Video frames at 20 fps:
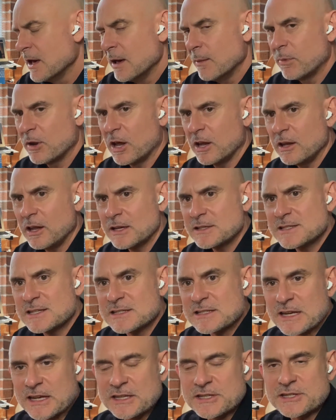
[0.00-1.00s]
But I like to
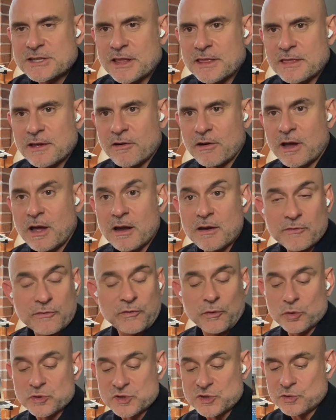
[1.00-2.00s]
teach that there are kind of
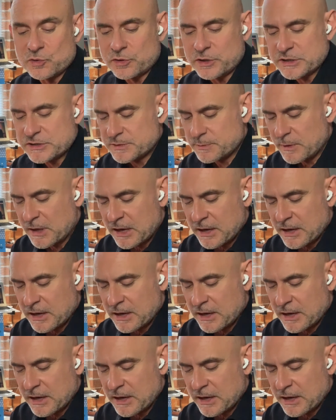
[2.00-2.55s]
four stories.